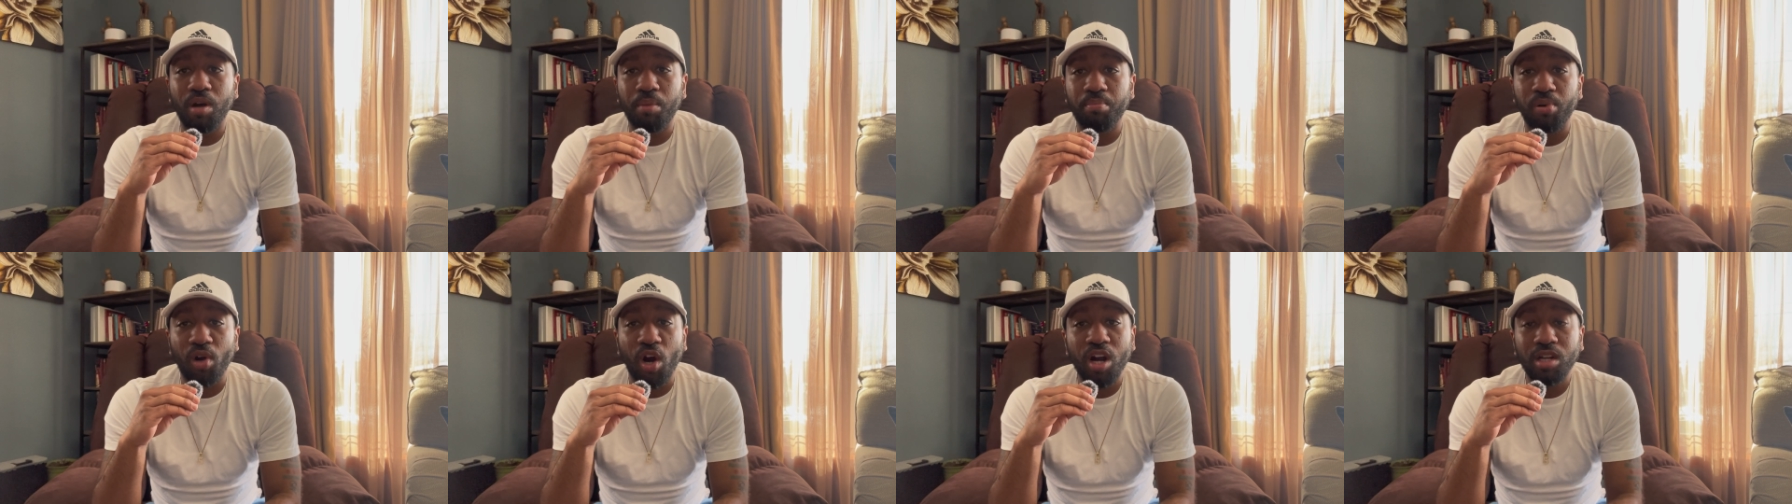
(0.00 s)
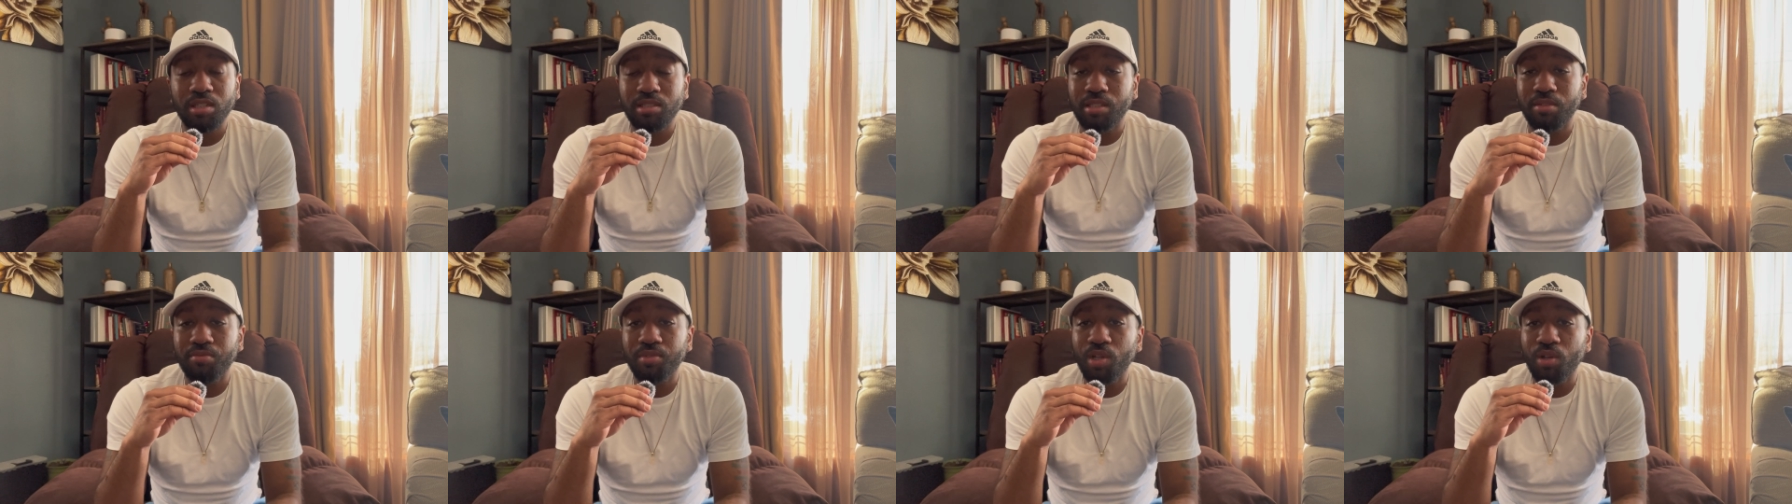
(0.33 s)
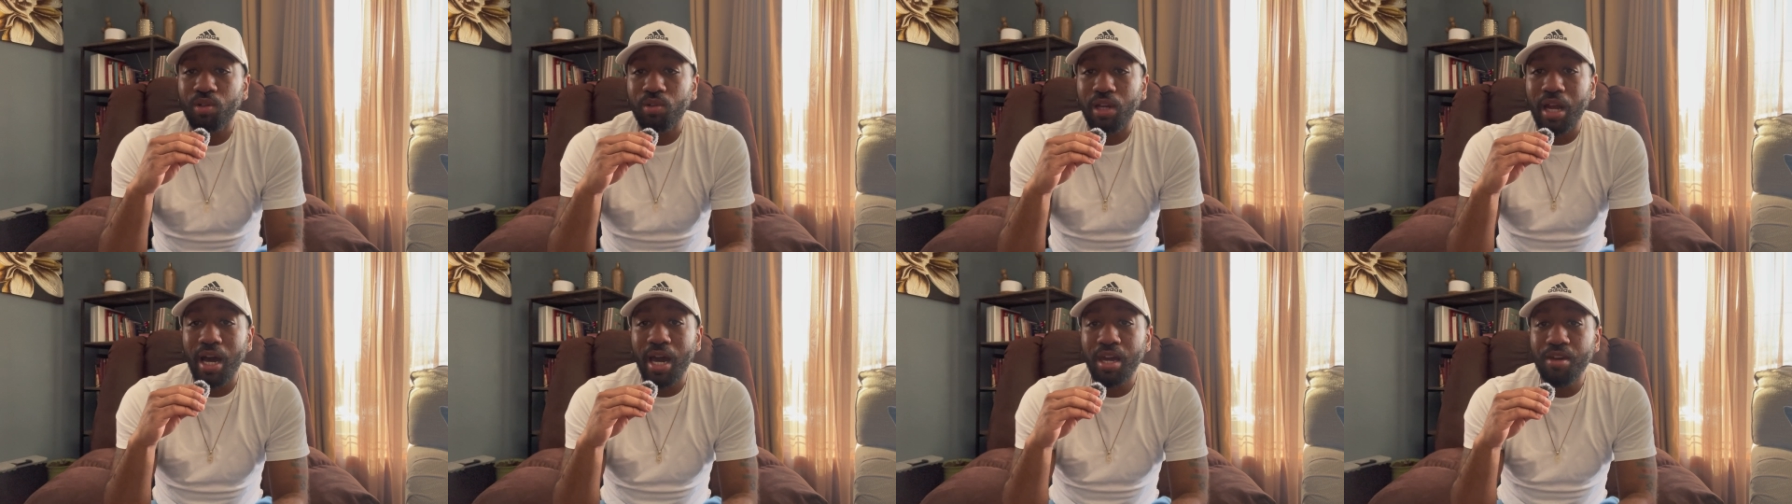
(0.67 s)
parts of
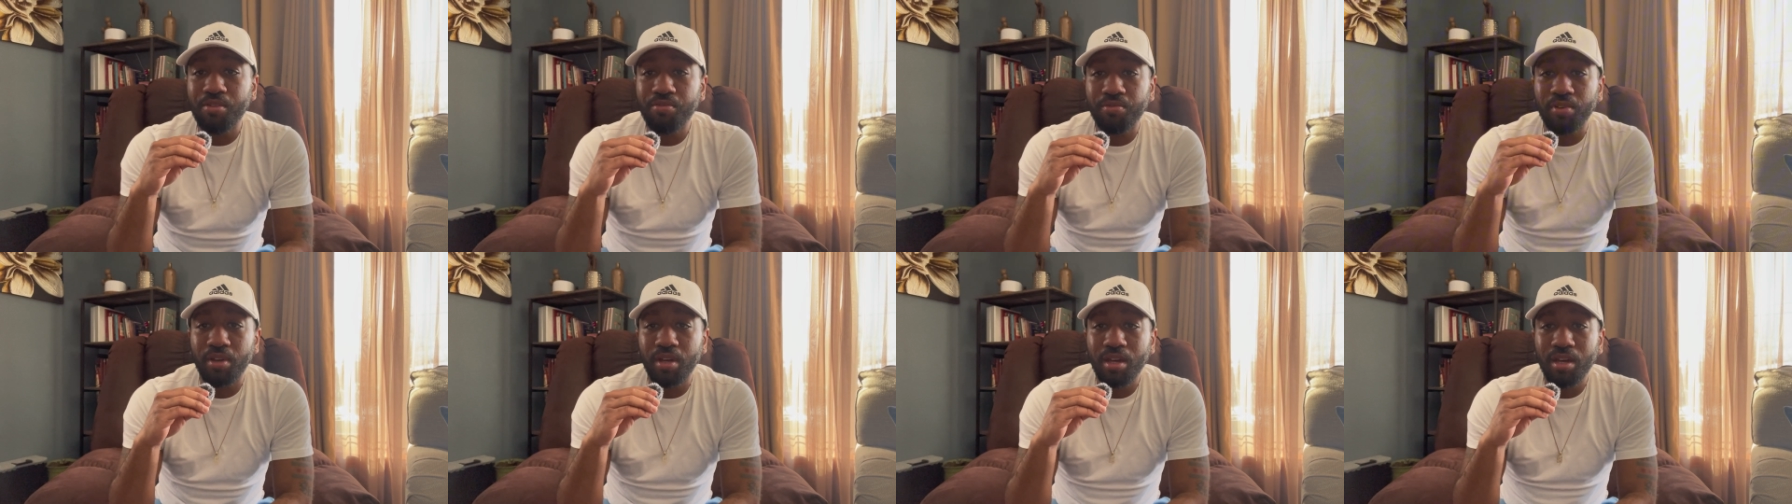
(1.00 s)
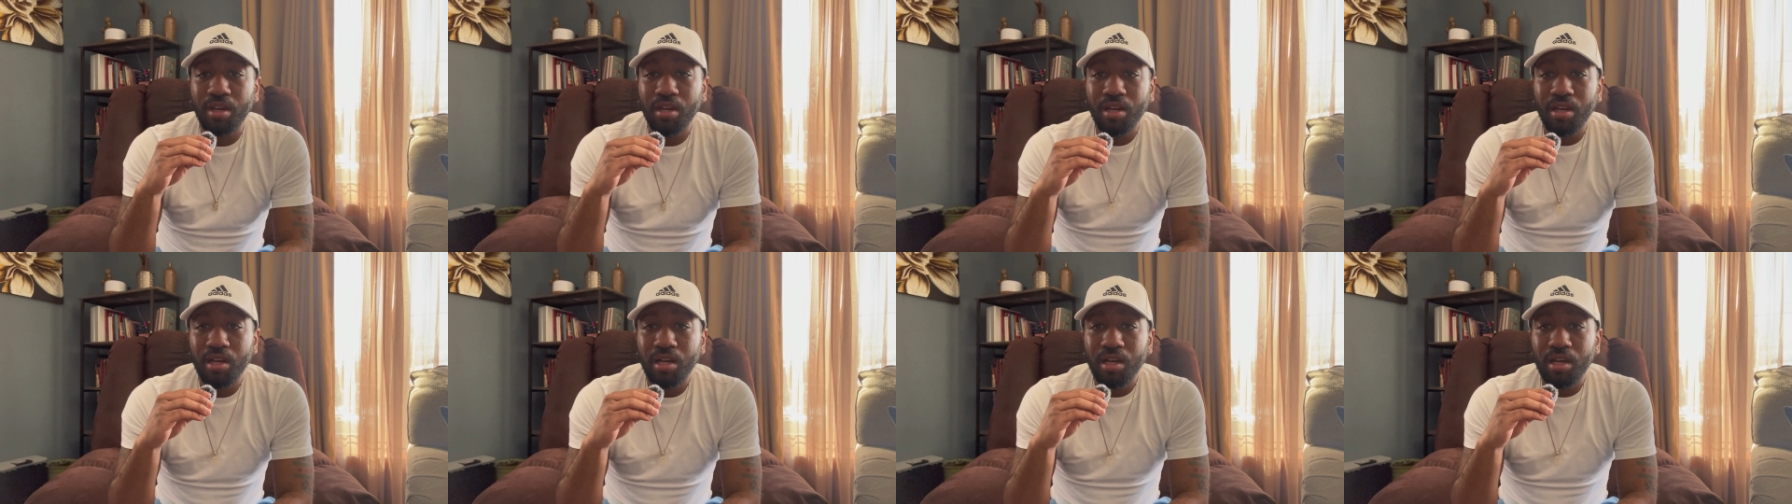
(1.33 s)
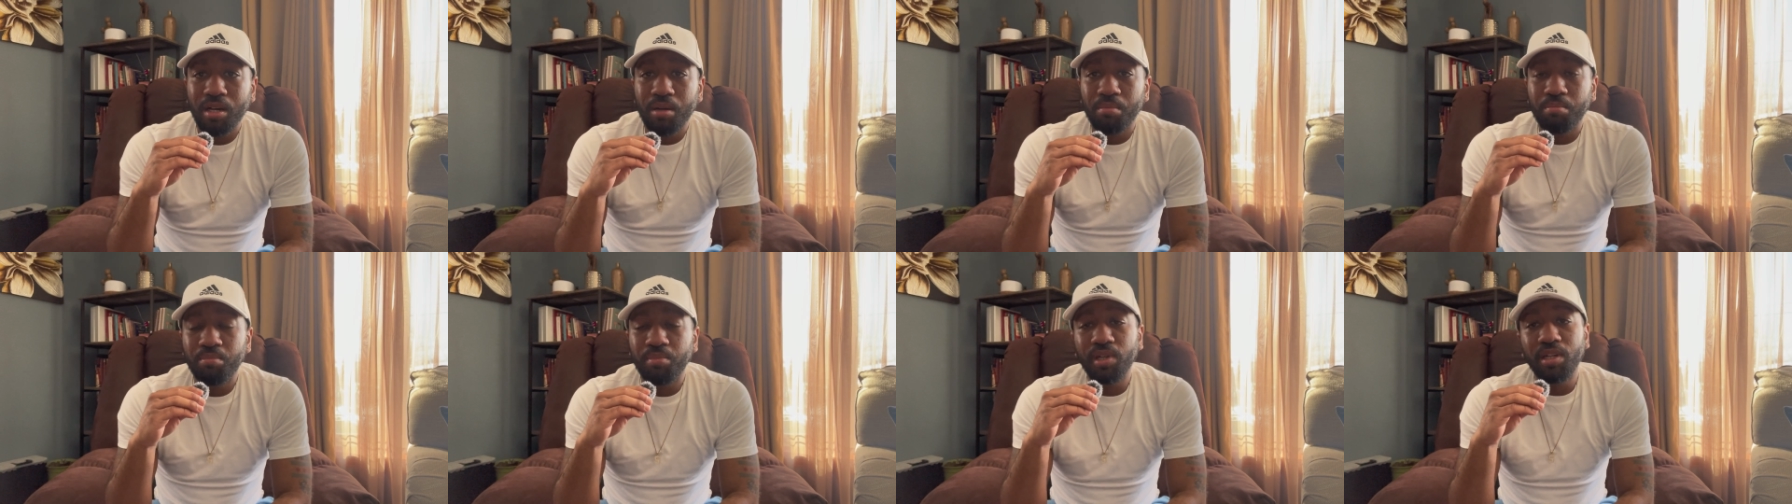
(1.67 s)
your life.
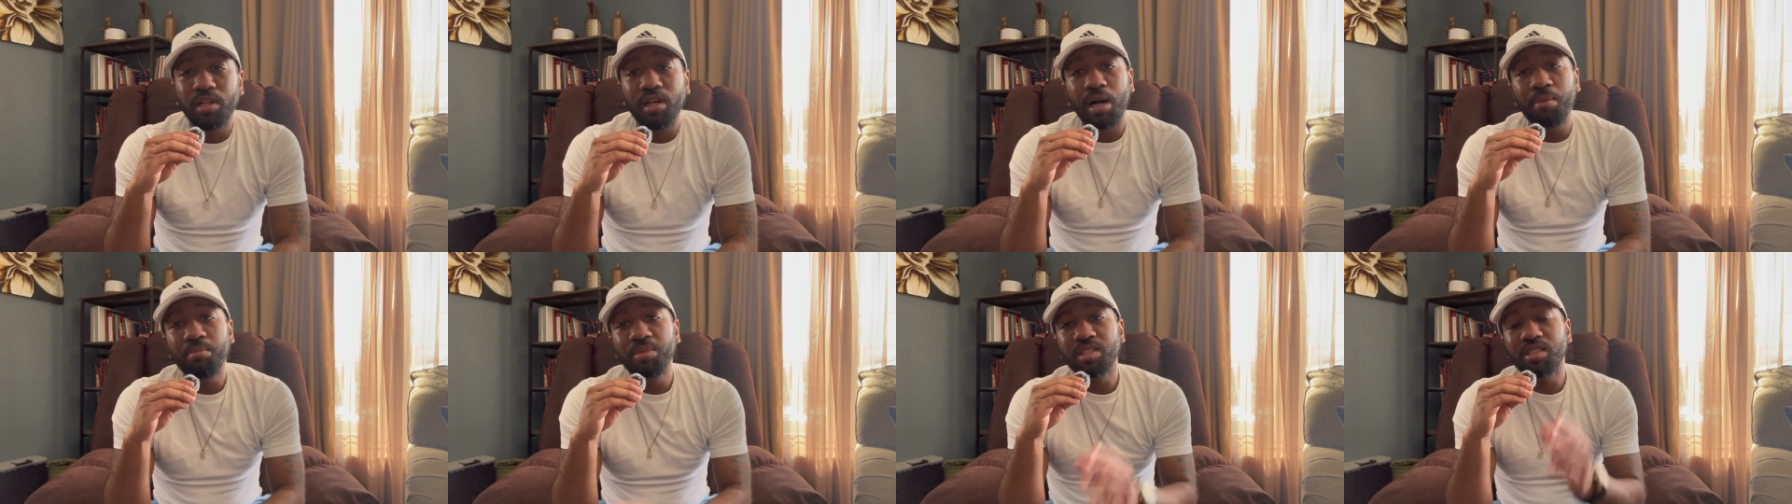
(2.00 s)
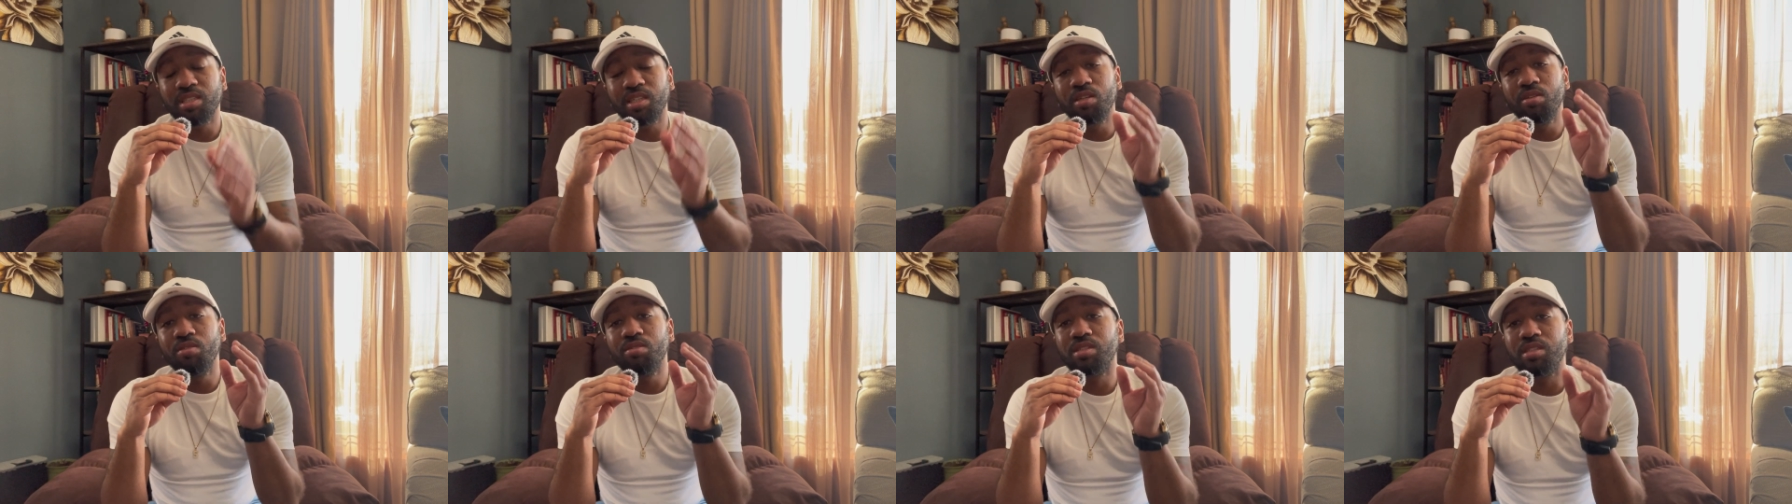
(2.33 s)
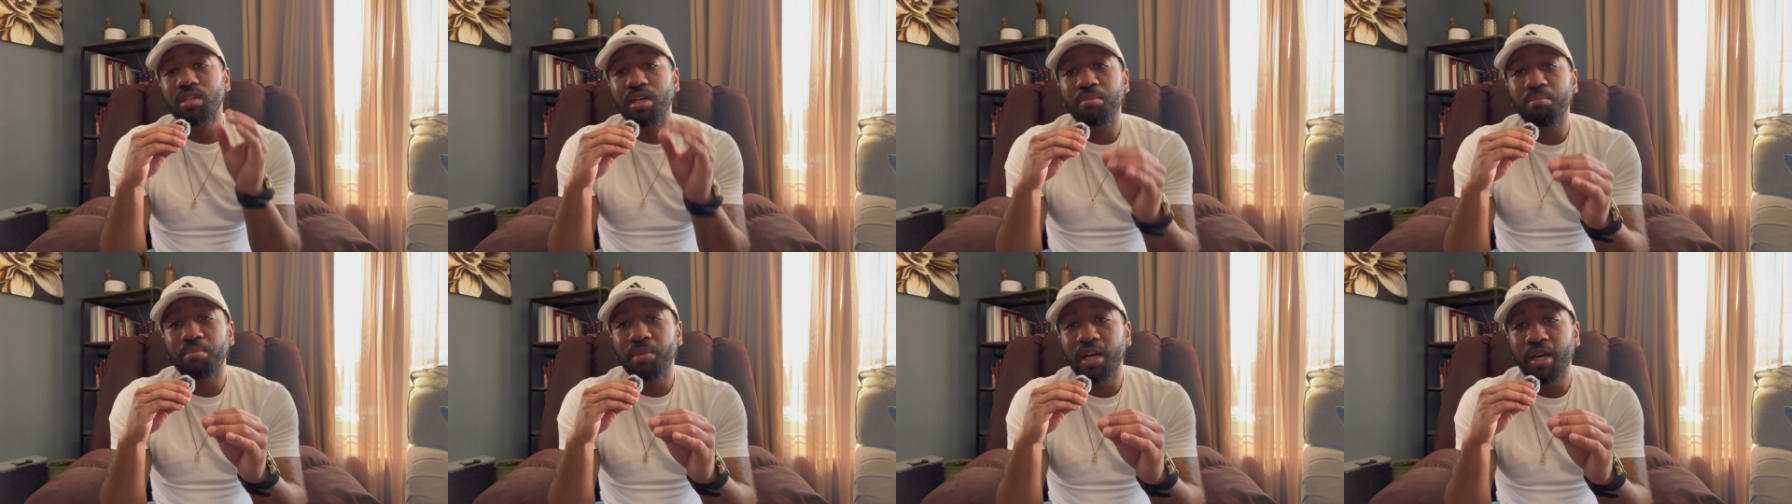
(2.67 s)
But I'm going to tell you
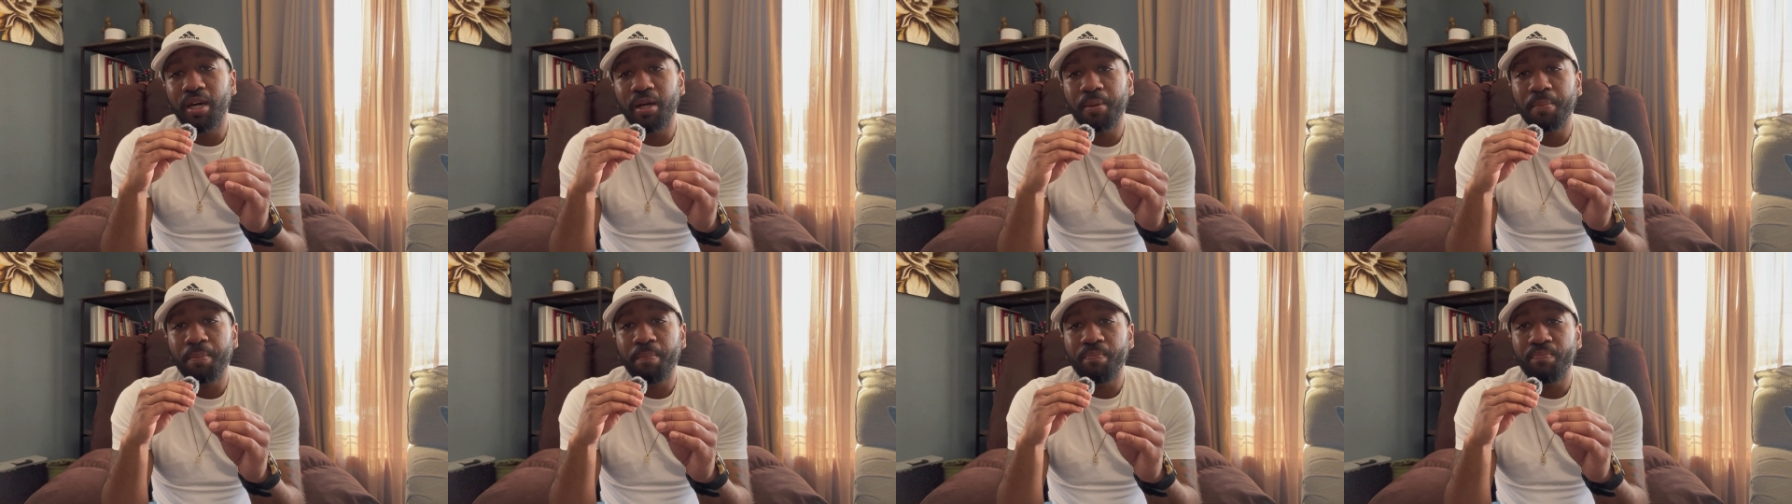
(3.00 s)
something, man.